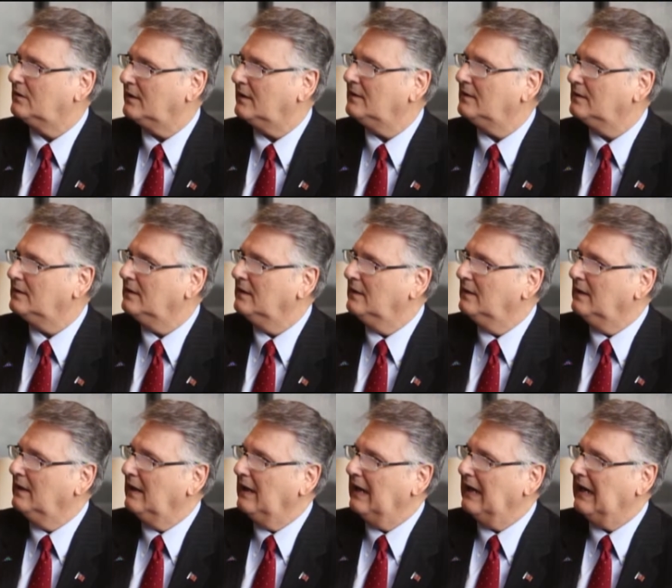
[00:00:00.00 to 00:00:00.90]
Okay.
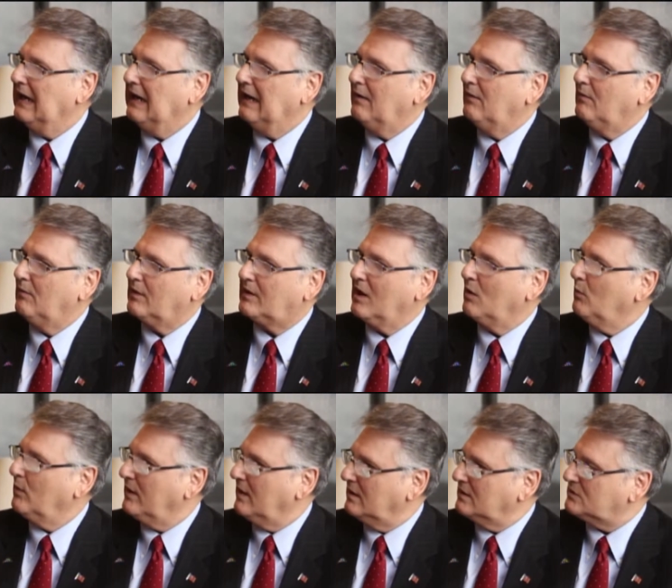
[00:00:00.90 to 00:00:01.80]
Okay,
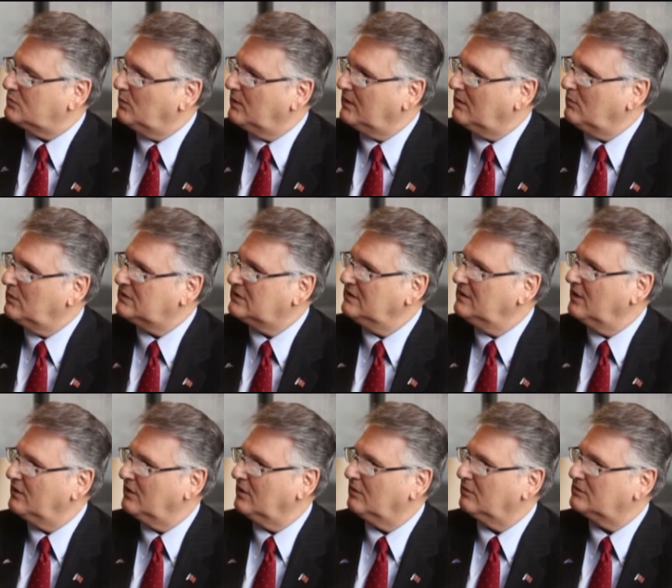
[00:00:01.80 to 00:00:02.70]
what else? What's
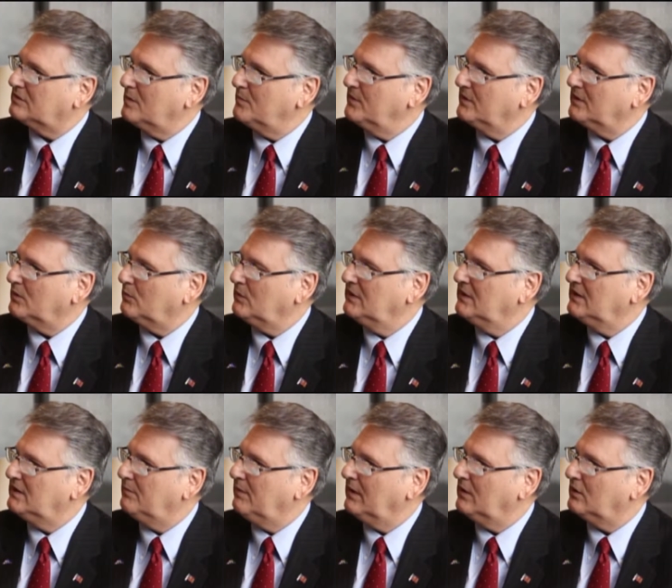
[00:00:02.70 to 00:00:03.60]
something that we
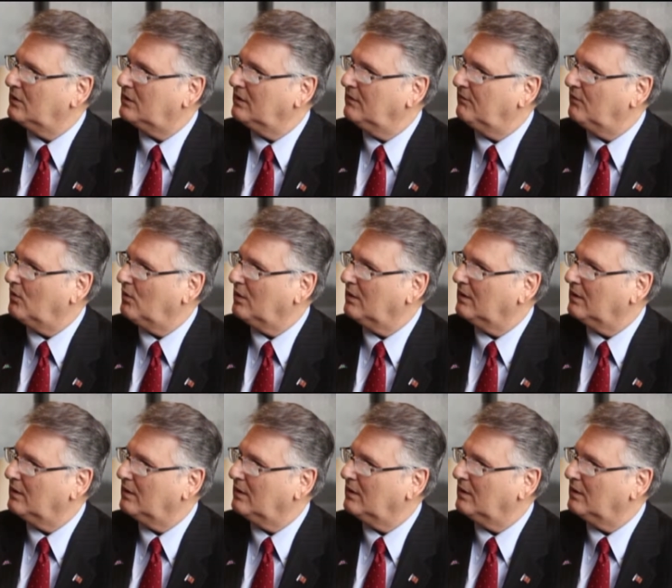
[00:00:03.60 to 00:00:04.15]
need to be looking for?